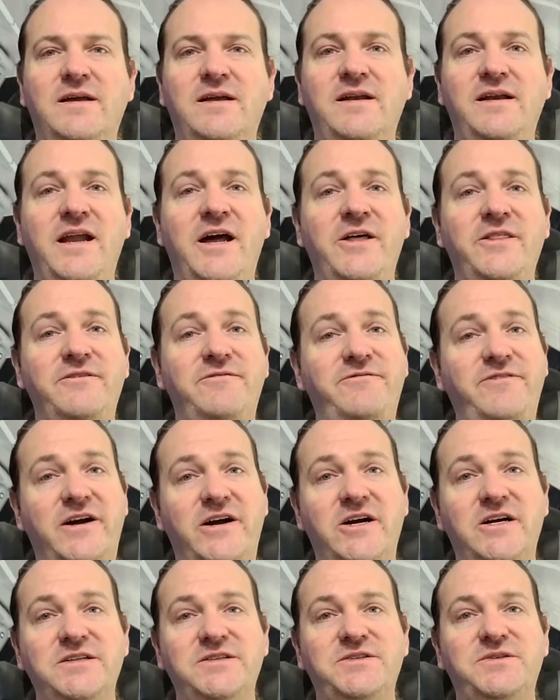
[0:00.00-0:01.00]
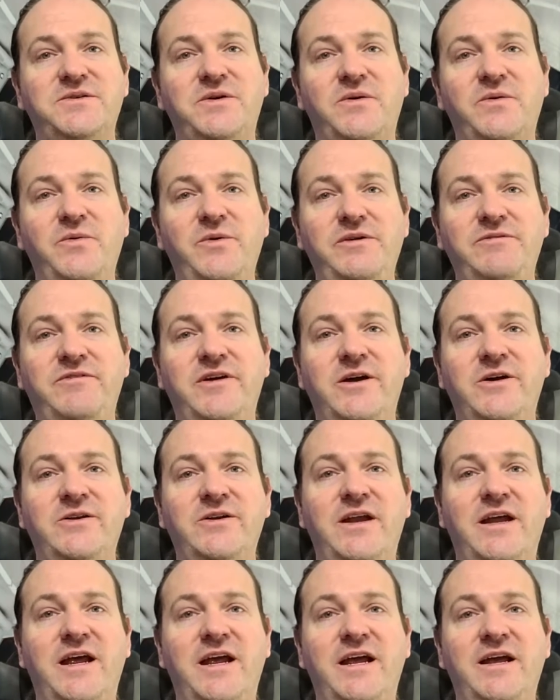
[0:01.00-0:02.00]
Now the ferrets, we
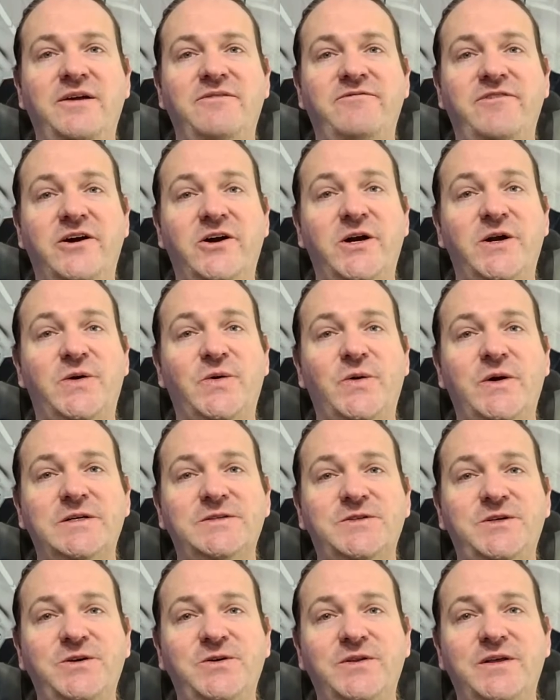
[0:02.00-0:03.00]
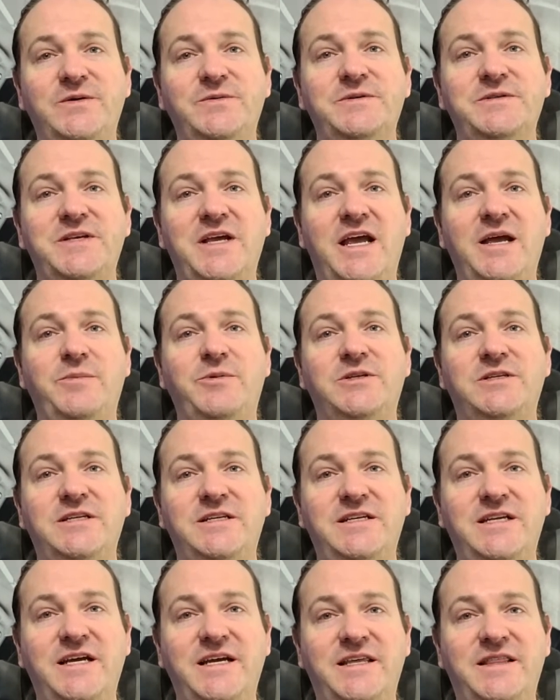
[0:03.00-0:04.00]
found a ferret rescue that was able
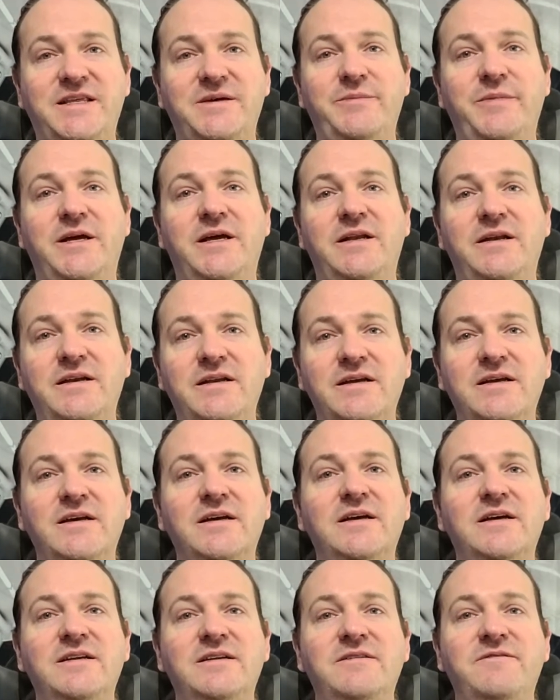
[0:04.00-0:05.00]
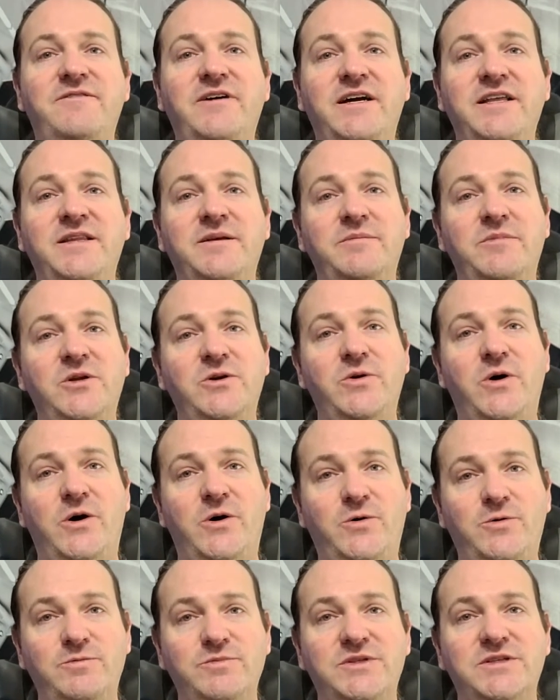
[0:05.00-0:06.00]
to take them in to find them new
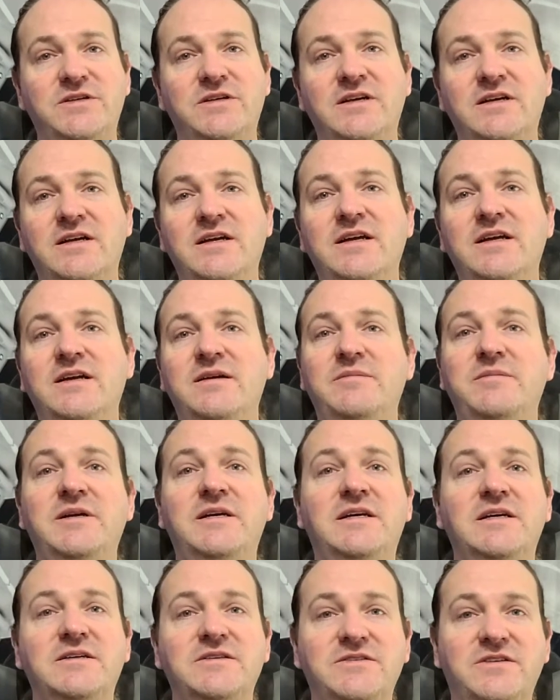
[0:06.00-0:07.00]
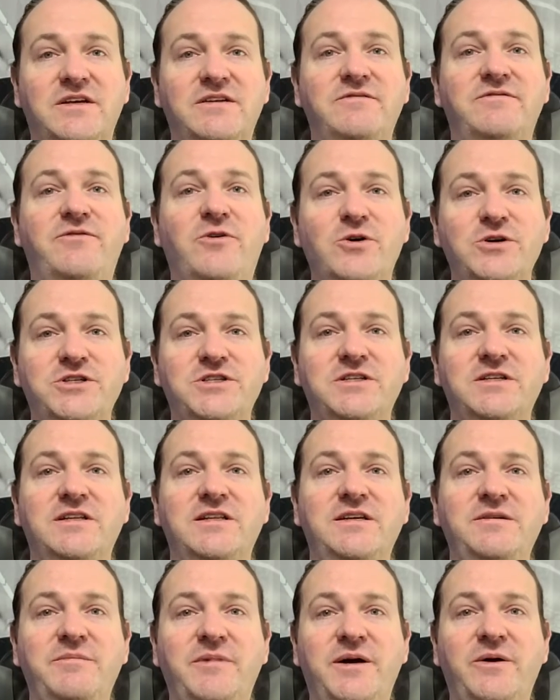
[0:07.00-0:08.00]
homes, because
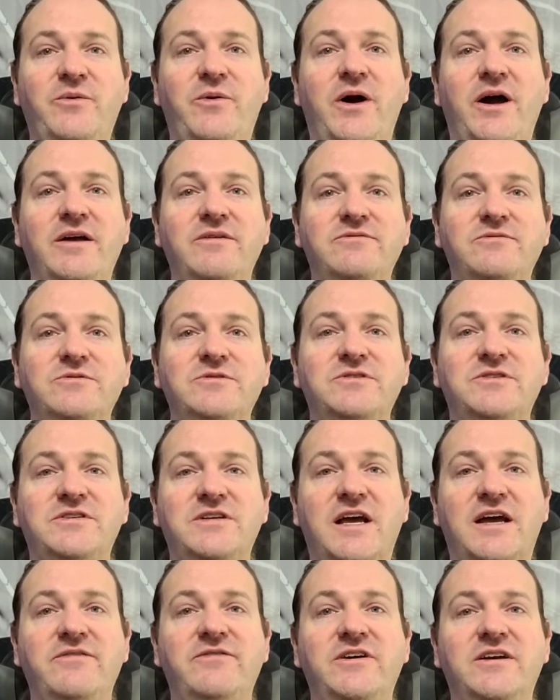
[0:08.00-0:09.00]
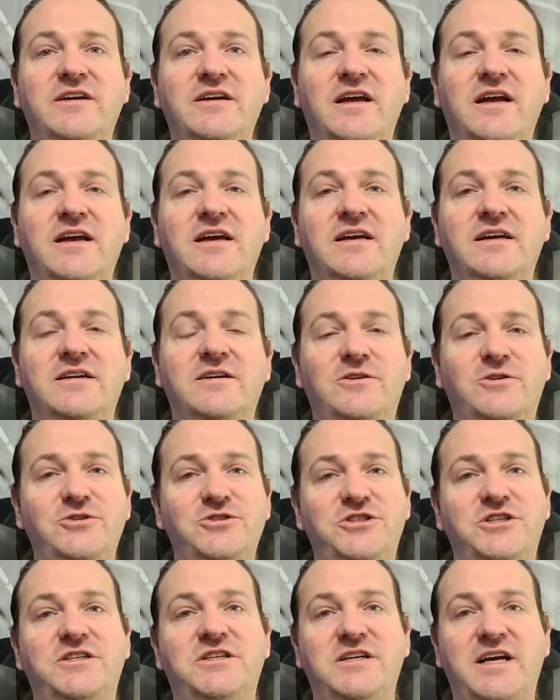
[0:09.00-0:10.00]
unfortunately my wife was having an
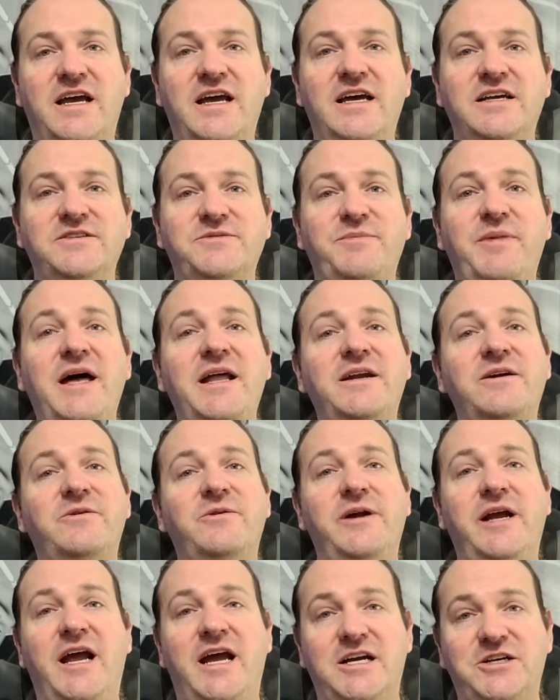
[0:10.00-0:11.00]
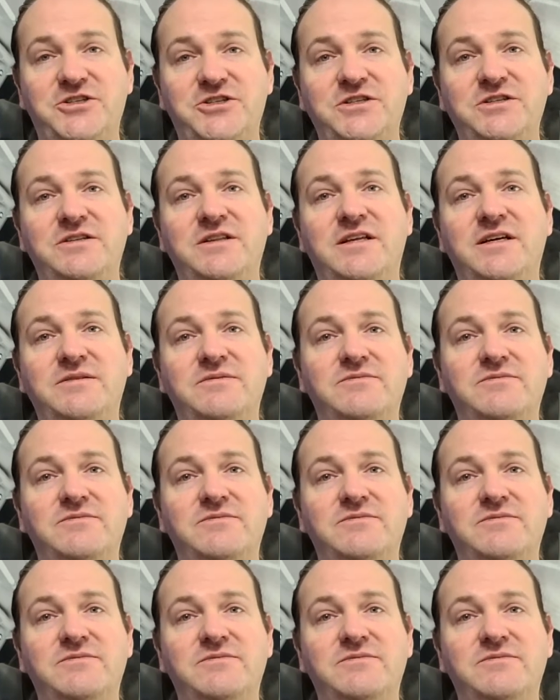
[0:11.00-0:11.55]
allergic asthmatic reaction that